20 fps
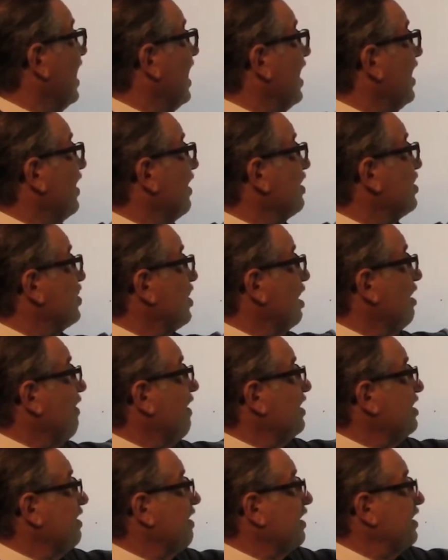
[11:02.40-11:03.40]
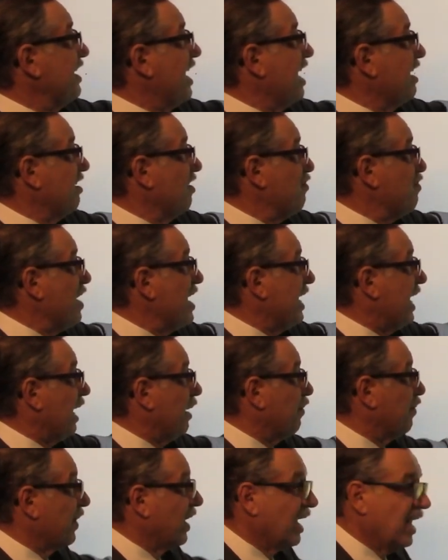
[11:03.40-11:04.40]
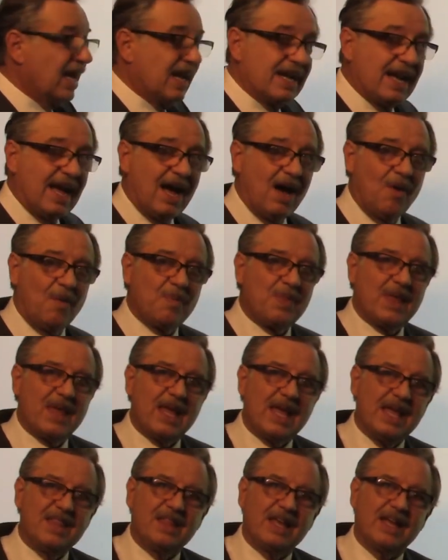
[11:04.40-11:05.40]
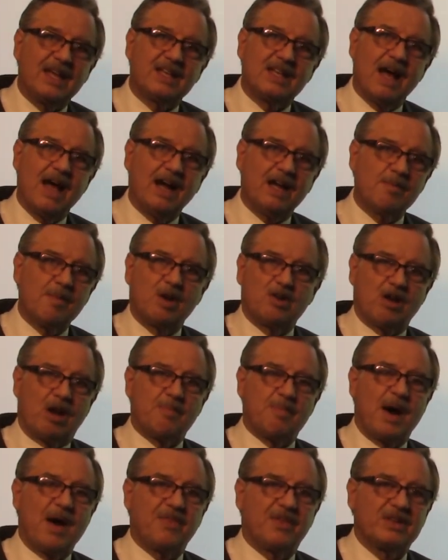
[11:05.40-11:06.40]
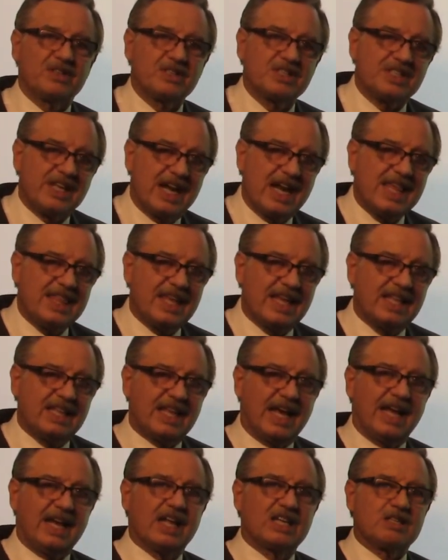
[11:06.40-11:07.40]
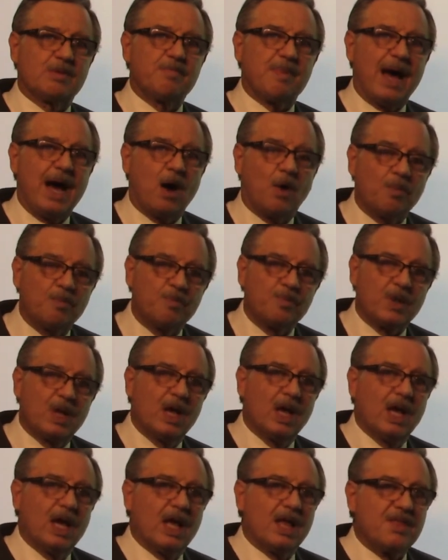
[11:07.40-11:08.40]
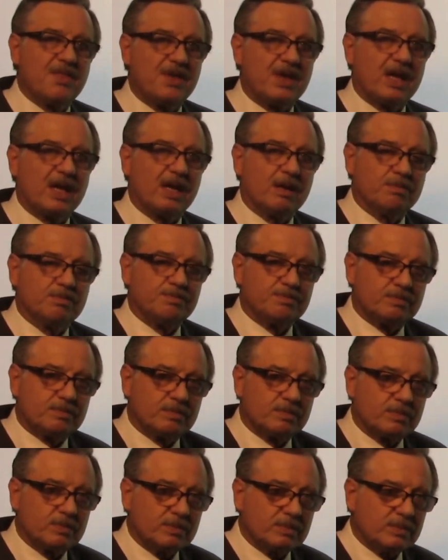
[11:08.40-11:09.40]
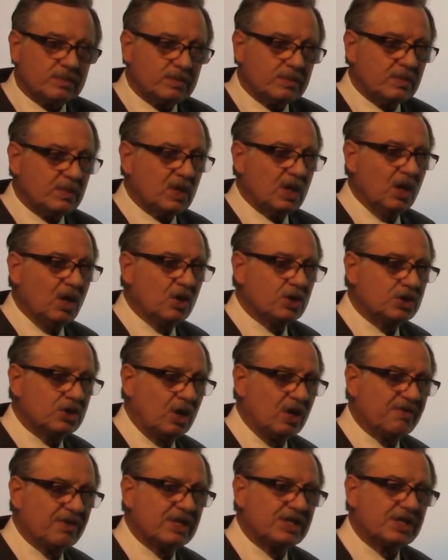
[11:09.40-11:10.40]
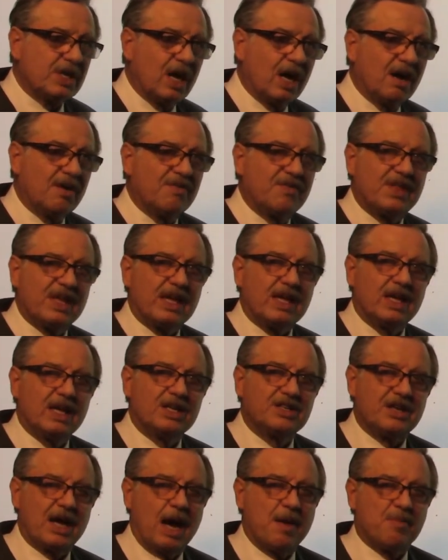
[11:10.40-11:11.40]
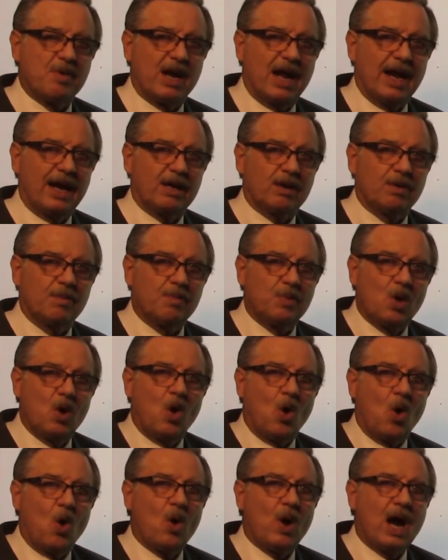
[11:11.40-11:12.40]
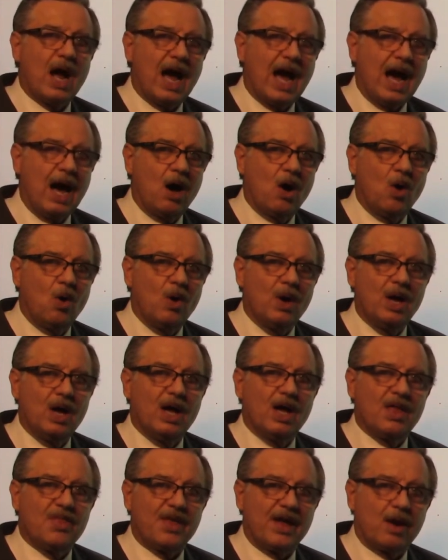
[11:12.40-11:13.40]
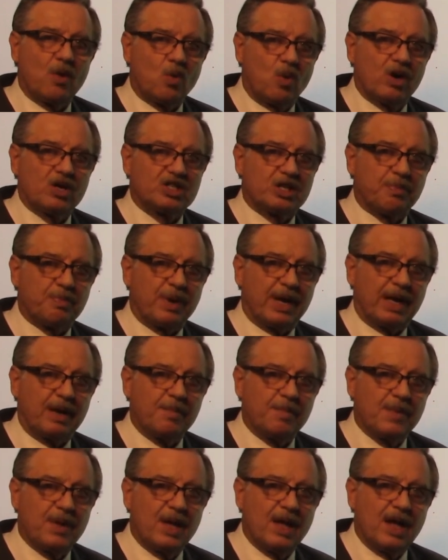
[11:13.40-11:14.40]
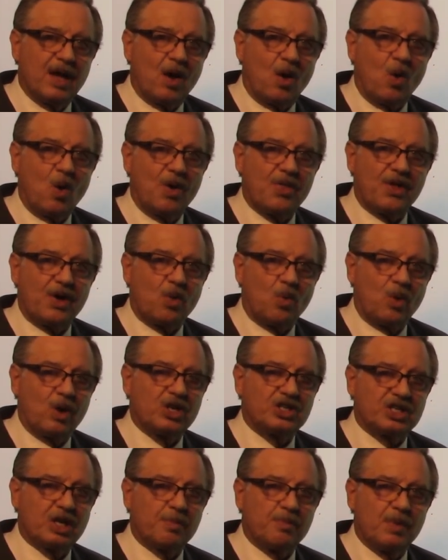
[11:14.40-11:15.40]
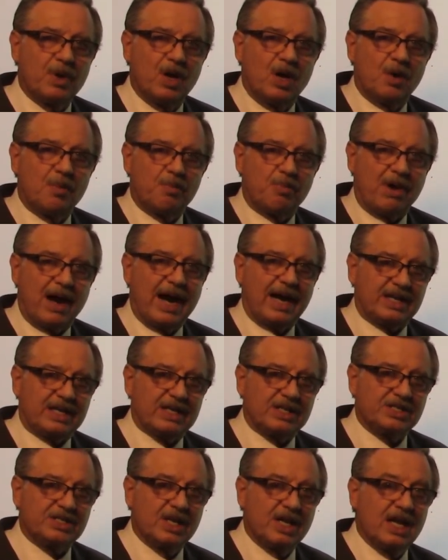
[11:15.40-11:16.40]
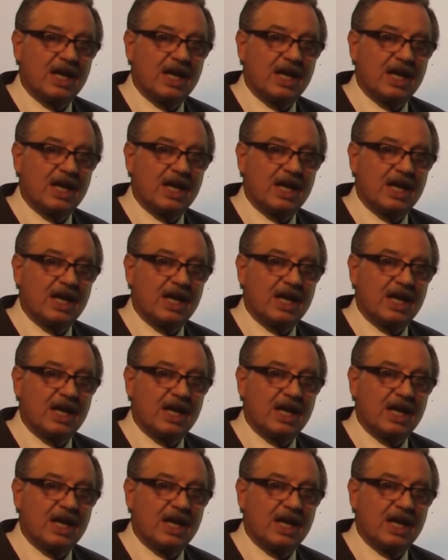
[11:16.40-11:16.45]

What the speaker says: The service of the tent of meeting. Now, in the documentary hypothesis, anything that is about the service of the tabernacle or how they're worshiping or their worship practice